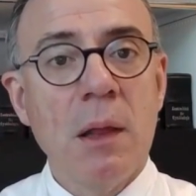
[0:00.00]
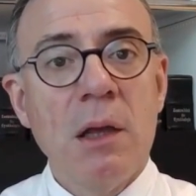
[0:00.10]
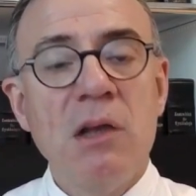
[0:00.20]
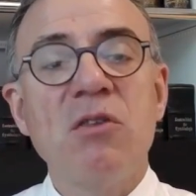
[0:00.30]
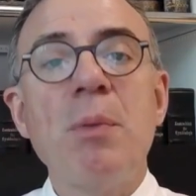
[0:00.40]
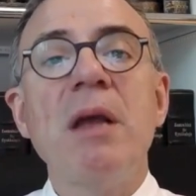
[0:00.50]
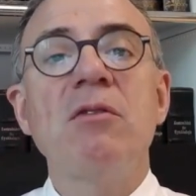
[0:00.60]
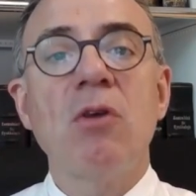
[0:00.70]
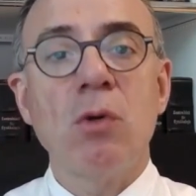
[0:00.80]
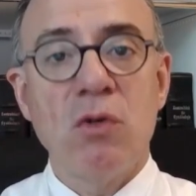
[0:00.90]
It's
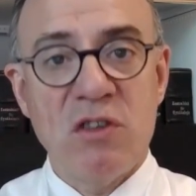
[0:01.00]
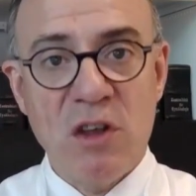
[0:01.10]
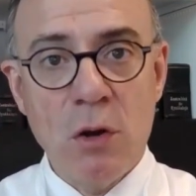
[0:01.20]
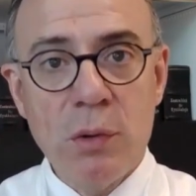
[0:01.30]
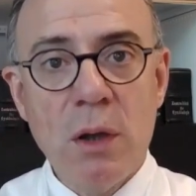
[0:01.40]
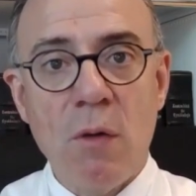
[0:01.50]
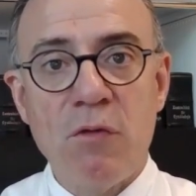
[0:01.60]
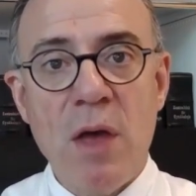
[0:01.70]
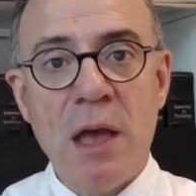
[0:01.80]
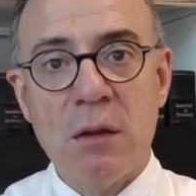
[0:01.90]
based on a series
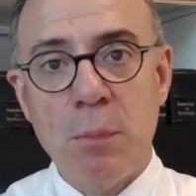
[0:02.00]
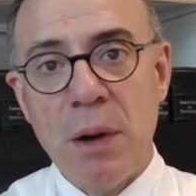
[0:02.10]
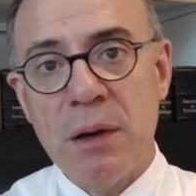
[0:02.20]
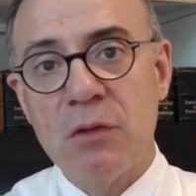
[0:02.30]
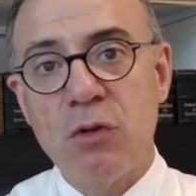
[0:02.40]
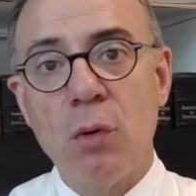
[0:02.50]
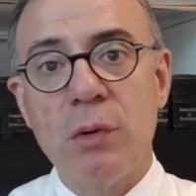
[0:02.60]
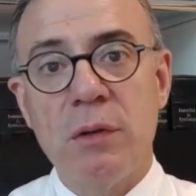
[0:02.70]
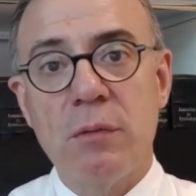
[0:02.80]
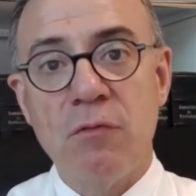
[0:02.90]
of
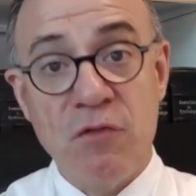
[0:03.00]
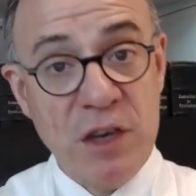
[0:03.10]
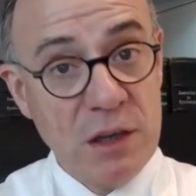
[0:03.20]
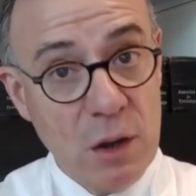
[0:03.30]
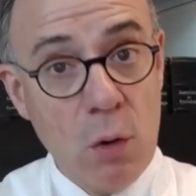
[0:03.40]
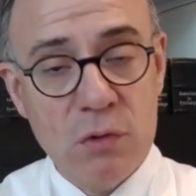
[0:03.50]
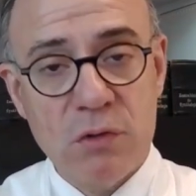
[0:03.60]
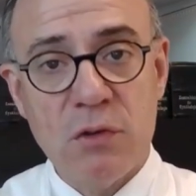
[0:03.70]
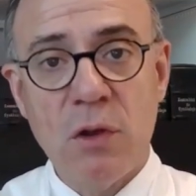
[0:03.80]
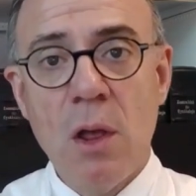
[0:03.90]
explanatory
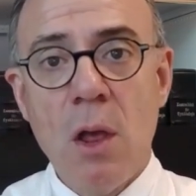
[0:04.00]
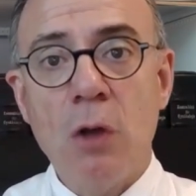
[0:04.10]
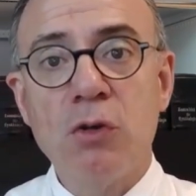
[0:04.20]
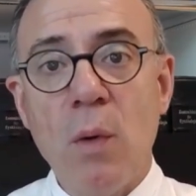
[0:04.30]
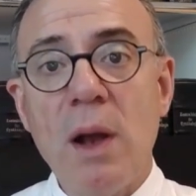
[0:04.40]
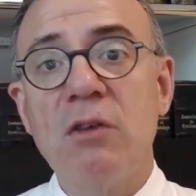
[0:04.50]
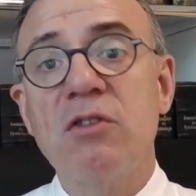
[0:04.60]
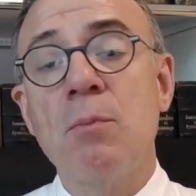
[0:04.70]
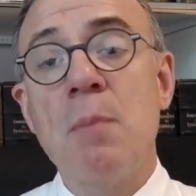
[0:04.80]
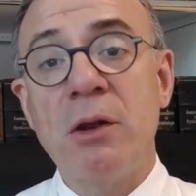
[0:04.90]
videos as well as
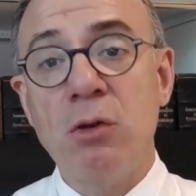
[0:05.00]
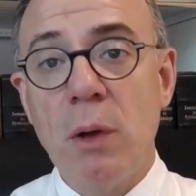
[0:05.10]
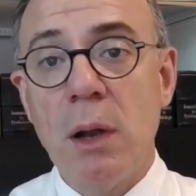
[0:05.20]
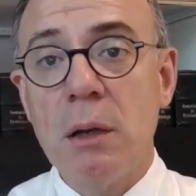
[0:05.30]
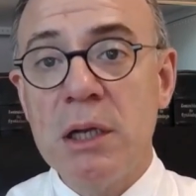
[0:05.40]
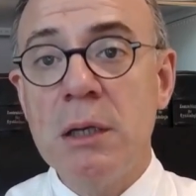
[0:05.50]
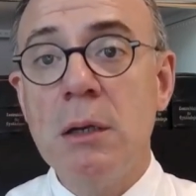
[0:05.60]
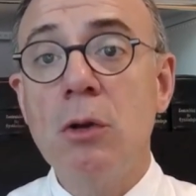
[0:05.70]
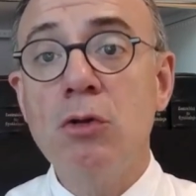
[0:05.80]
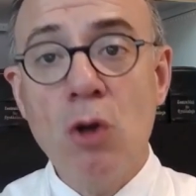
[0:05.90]
a manual in
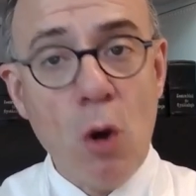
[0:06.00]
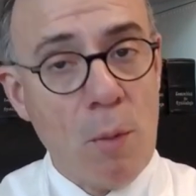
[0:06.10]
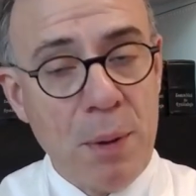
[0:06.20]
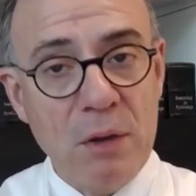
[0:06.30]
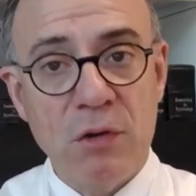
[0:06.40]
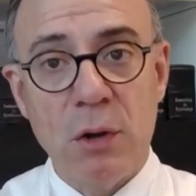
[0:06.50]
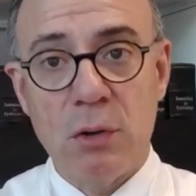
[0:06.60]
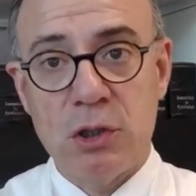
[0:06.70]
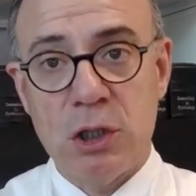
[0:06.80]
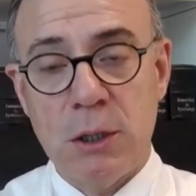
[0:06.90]

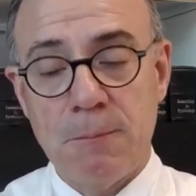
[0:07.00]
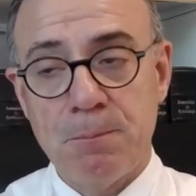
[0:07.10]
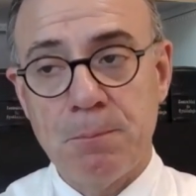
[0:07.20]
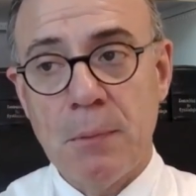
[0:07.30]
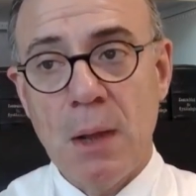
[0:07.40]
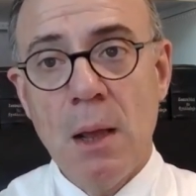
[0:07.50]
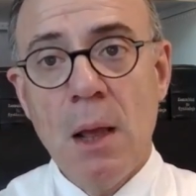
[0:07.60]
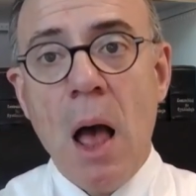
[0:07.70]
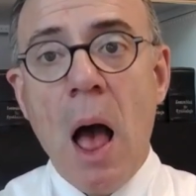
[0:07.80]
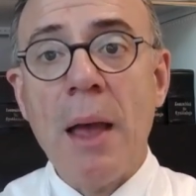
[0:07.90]
neuropelveology.
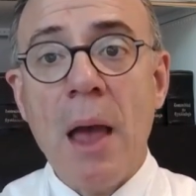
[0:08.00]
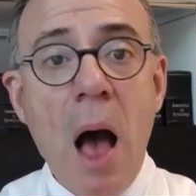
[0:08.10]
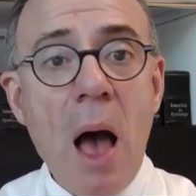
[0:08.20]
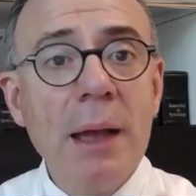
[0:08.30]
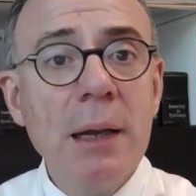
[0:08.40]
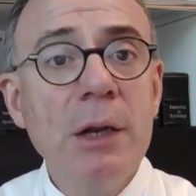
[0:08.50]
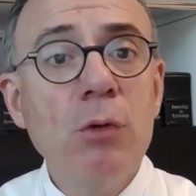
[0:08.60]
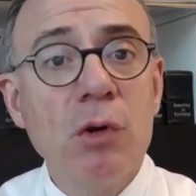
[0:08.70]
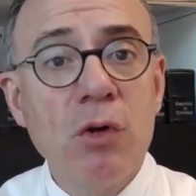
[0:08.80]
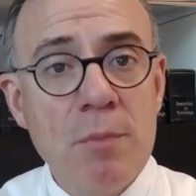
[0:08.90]
I highly
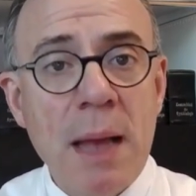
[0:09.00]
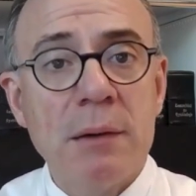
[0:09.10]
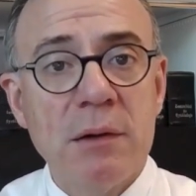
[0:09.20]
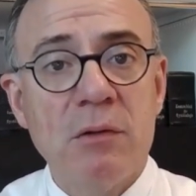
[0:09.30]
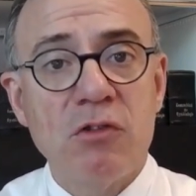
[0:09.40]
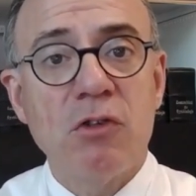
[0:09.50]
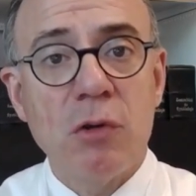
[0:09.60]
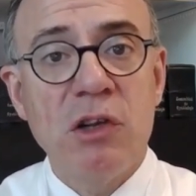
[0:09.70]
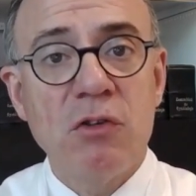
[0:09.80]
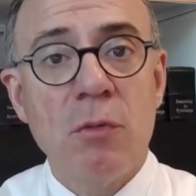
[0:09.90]
recommend and
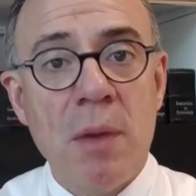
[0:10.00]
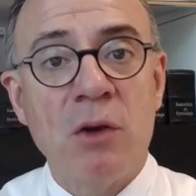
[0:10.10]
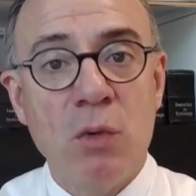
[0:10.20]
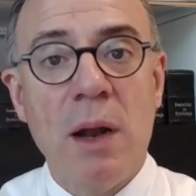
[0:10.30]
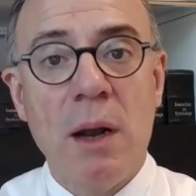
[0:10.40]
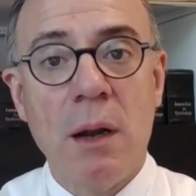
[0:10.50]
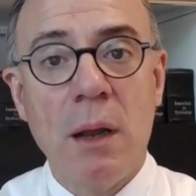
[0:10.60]
study the manual